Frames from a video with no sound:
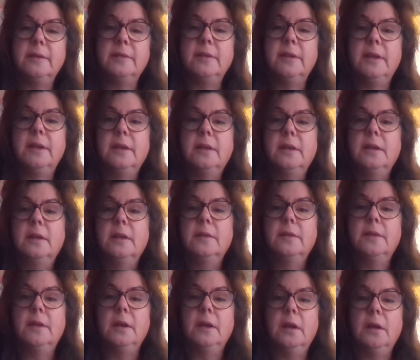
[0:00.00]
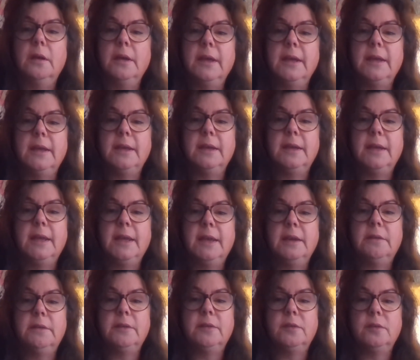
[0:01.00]
isn't it? The light in
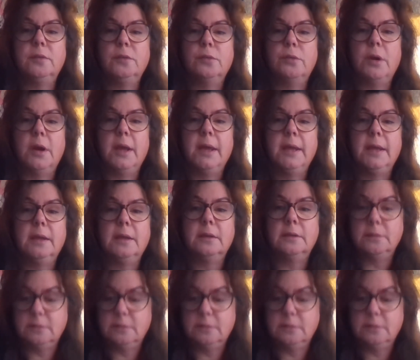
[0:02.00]
here isn't great.